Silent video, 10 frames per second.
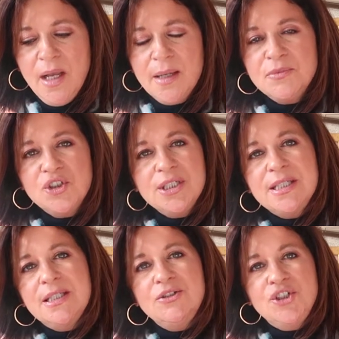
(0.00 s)
I'm just
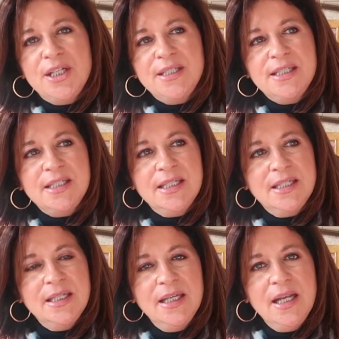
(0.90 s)

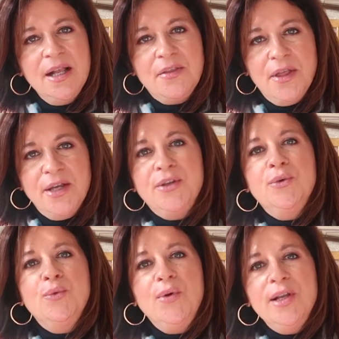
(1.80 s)
suggesting that you
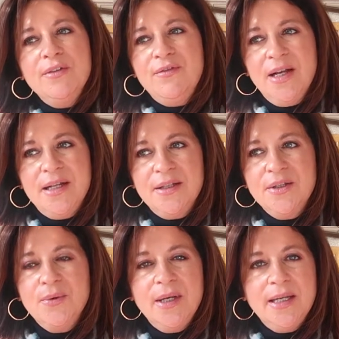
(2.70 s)

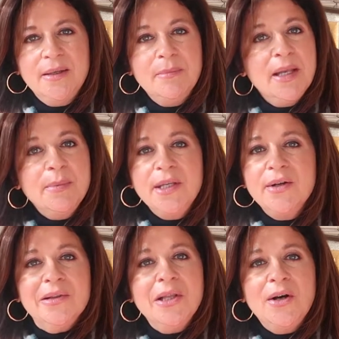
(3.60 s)
reevaluate maybe
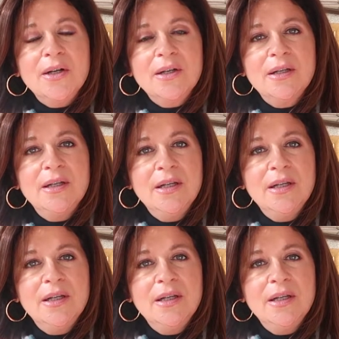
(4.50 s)
your look.